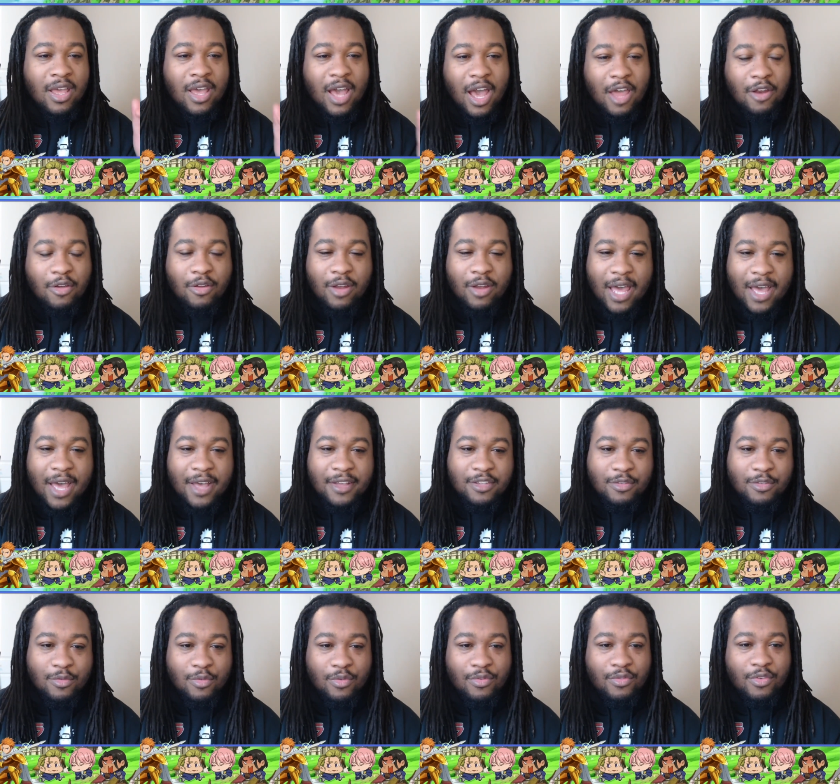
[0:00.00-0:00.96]
I know
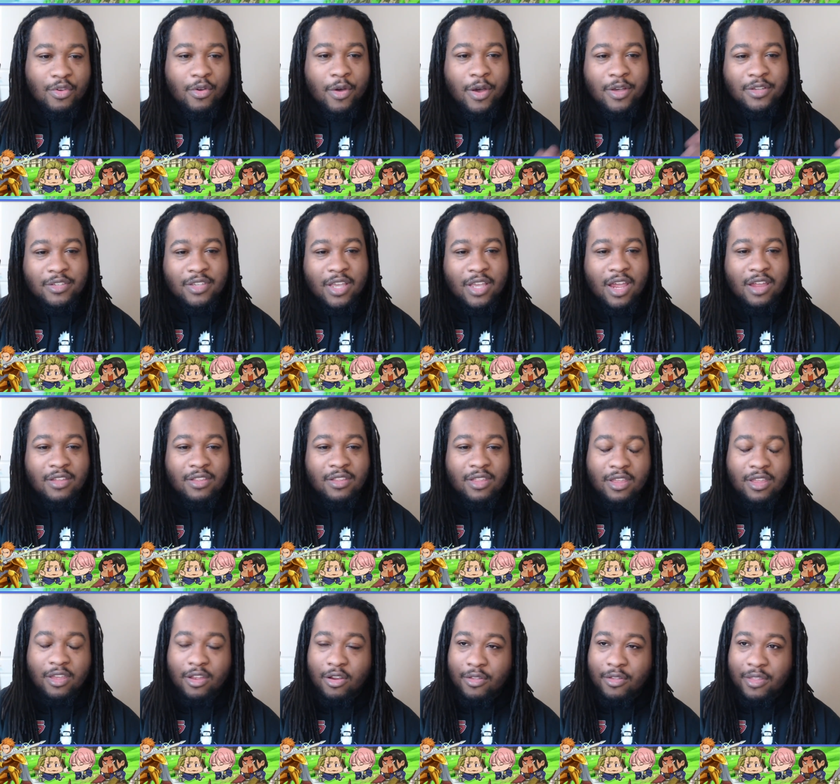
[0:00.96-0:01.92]
last review I was saying
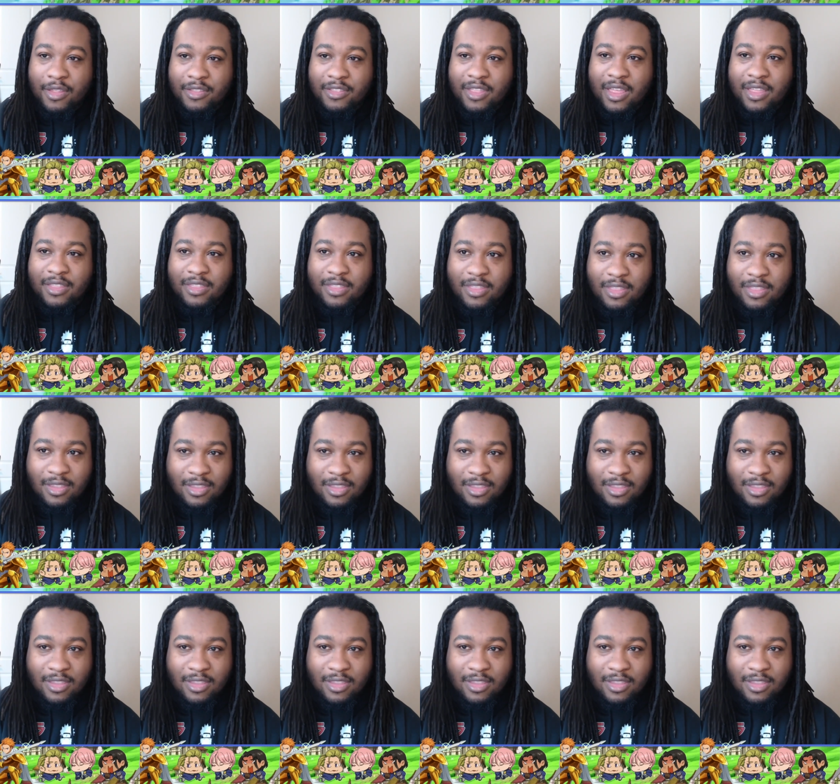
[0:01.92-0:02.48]
that you know that that